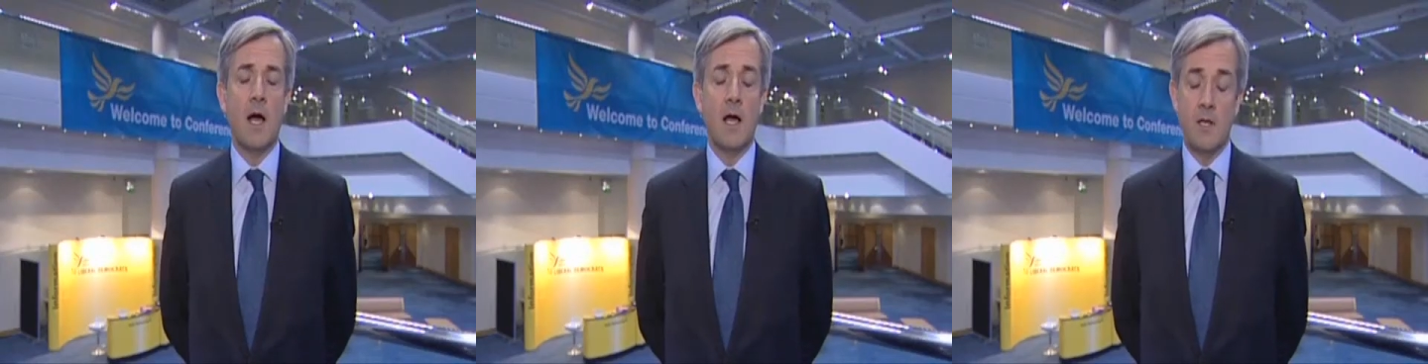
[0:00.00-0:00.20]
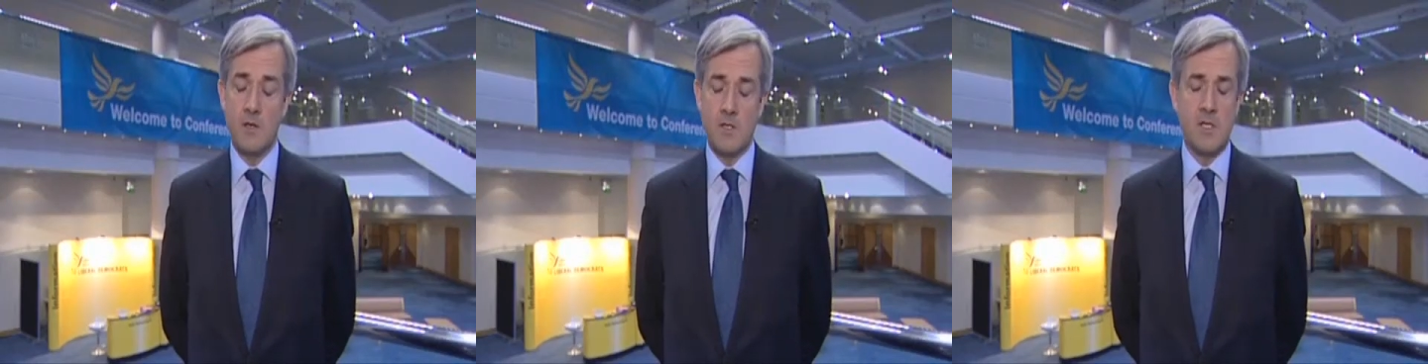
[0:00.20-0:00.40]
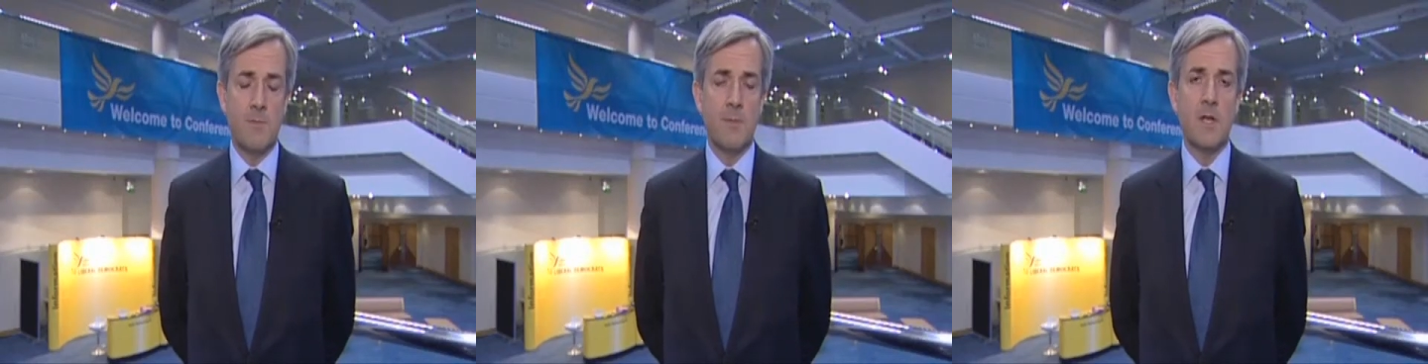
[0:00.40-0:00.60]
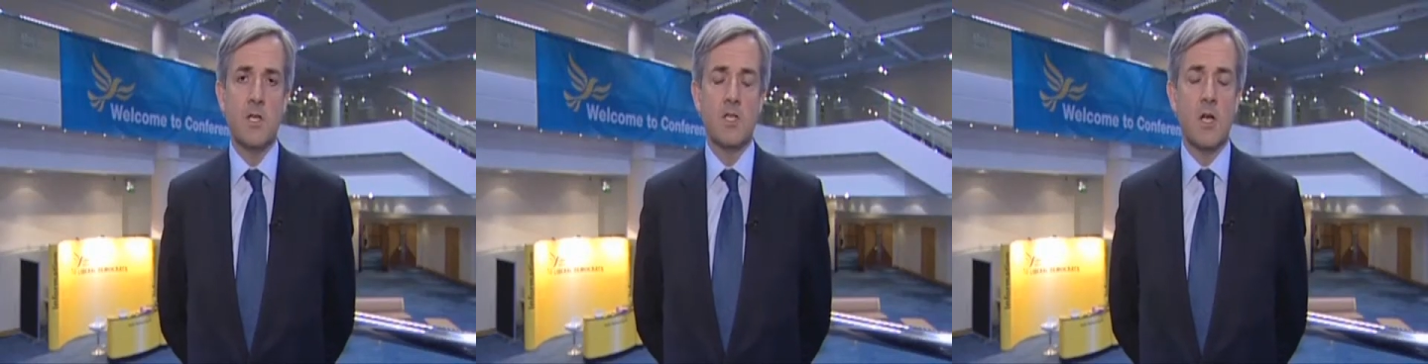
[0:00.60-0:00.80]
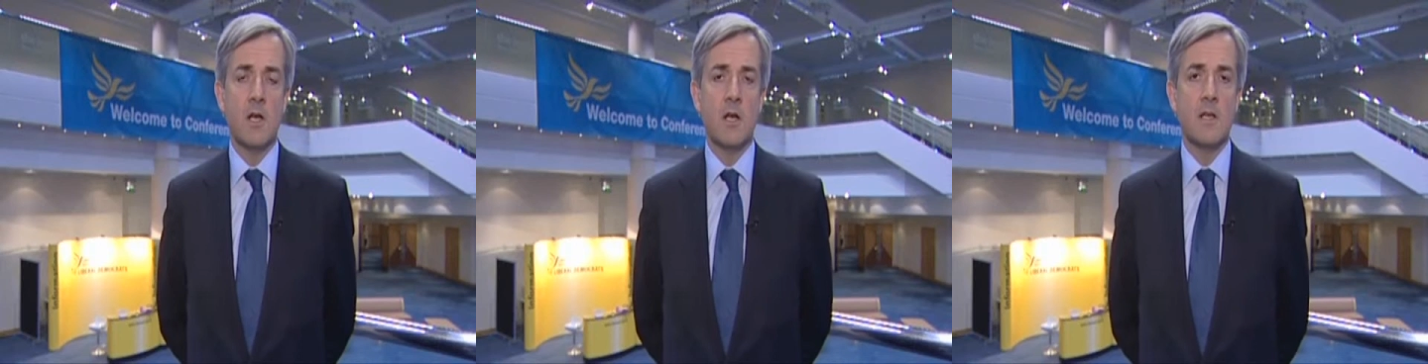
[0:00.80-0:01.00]
I used to be a
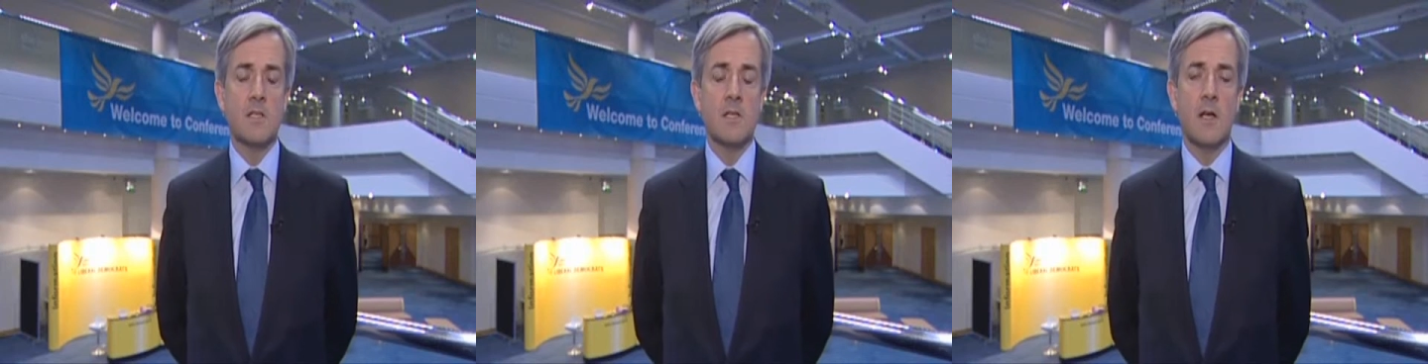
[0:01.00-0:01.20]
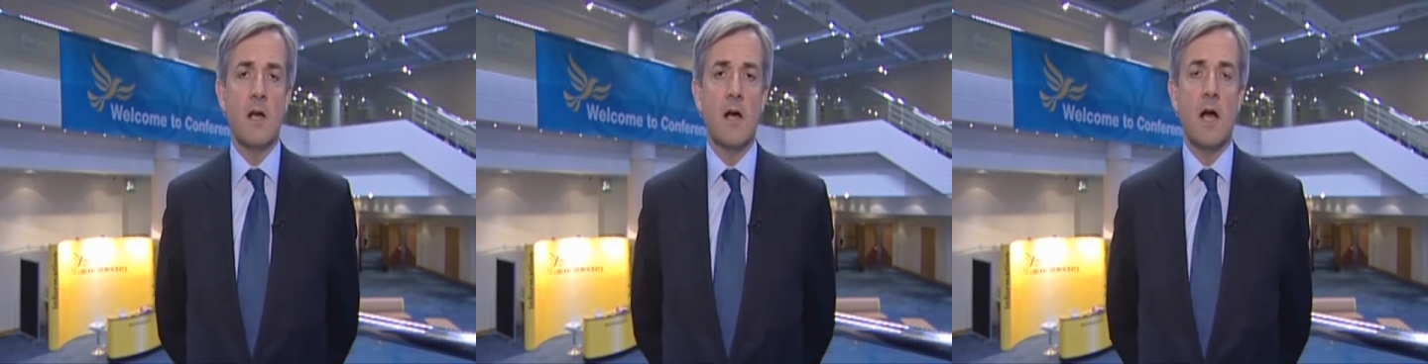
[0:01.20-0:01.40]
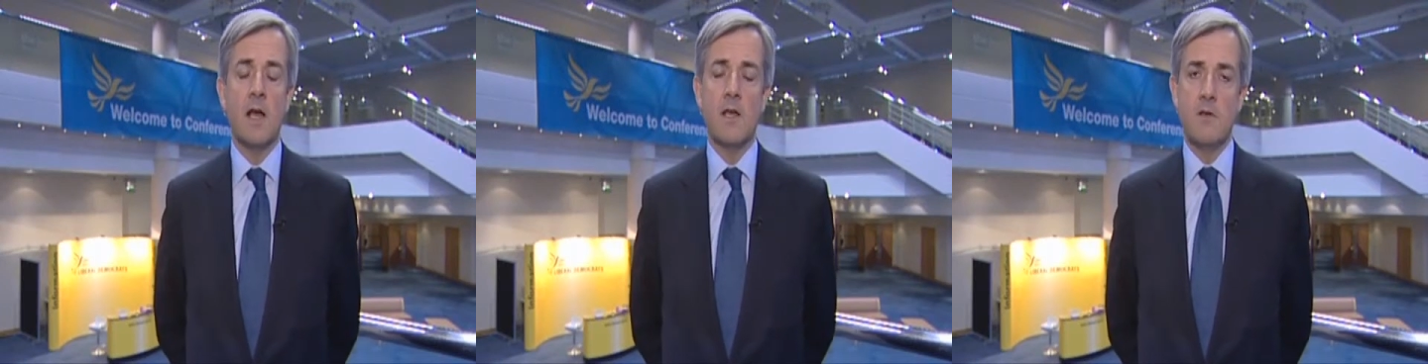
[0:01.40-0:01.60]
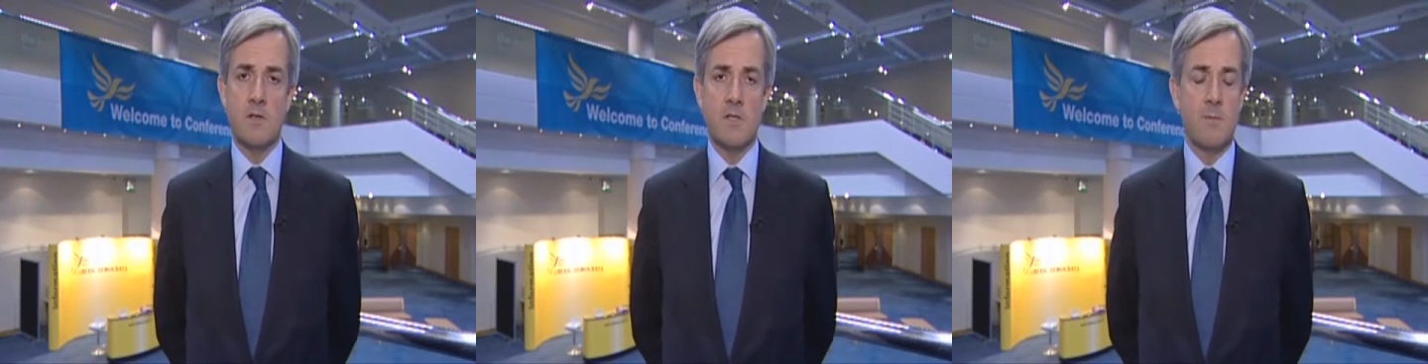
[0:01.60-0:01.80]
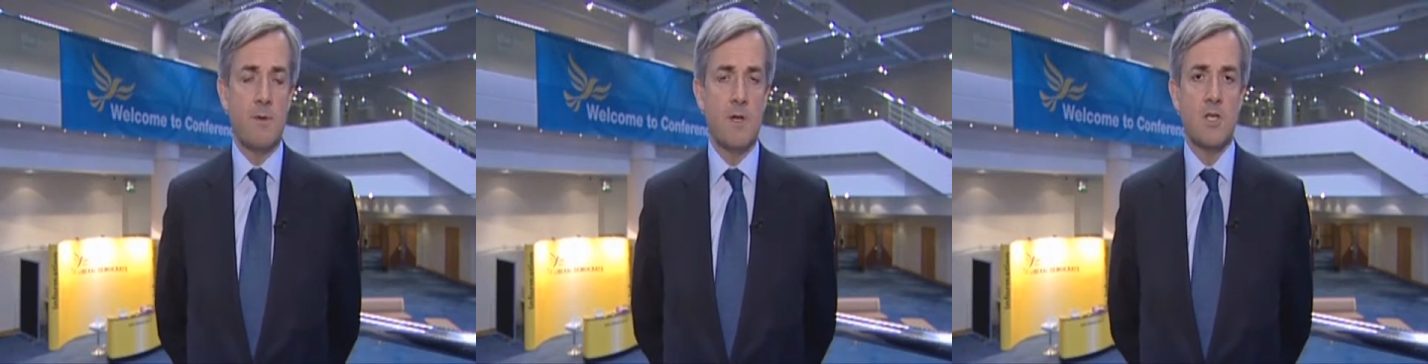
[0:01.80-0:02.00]
journalist. I
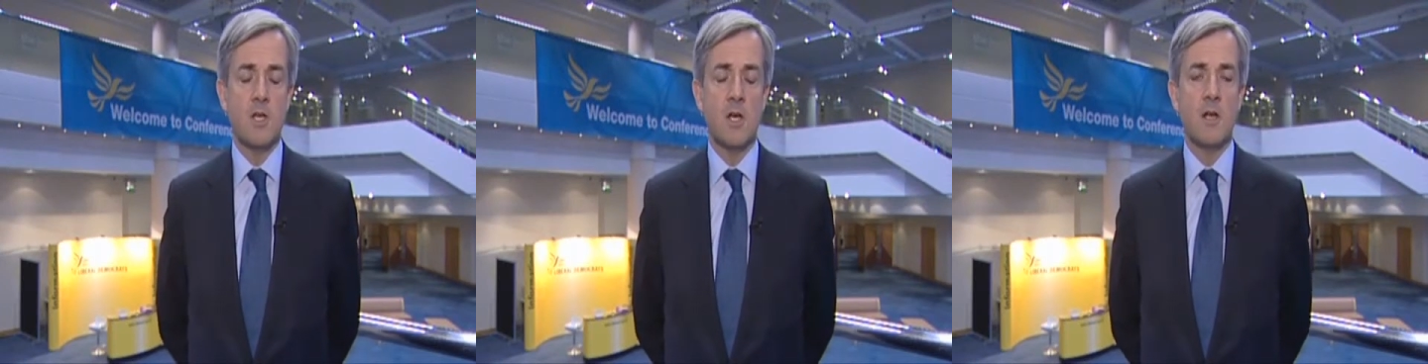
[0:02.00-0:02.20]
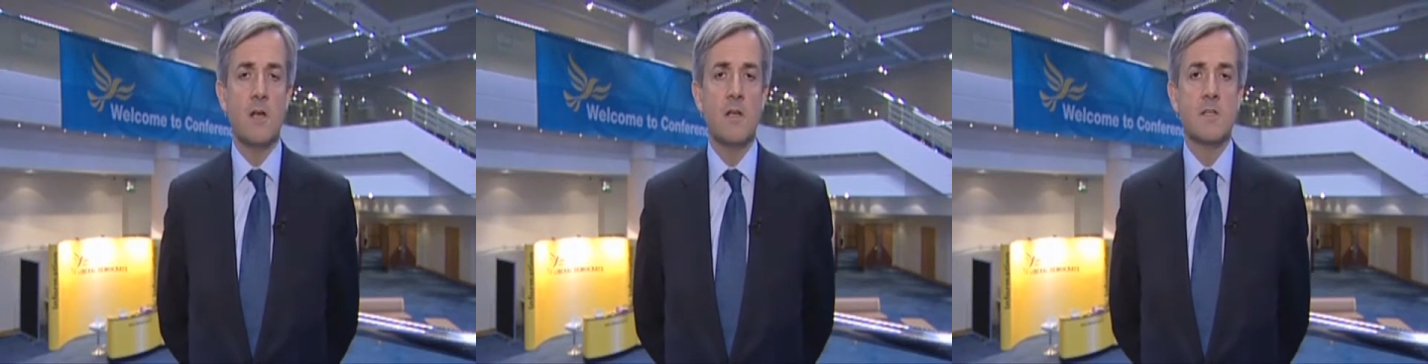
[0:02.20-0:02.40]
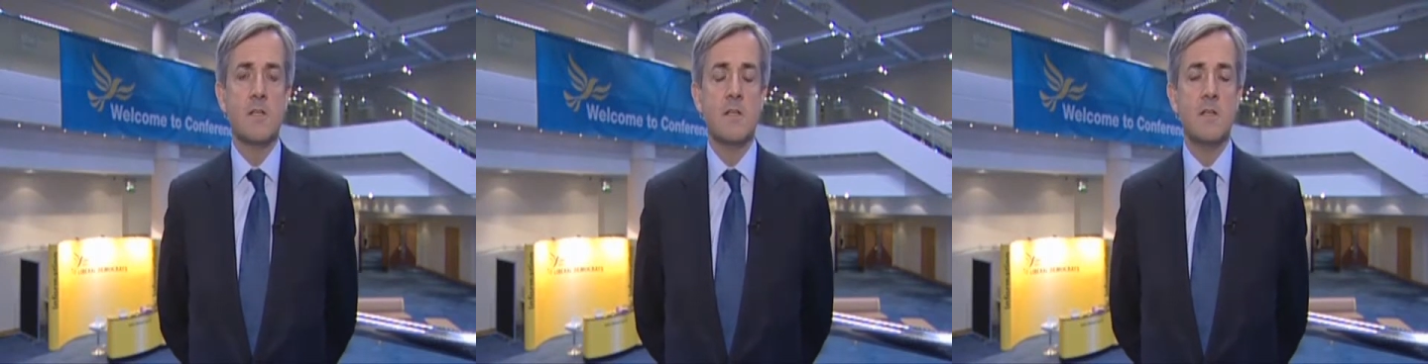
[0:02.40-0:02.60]
used to be a journalist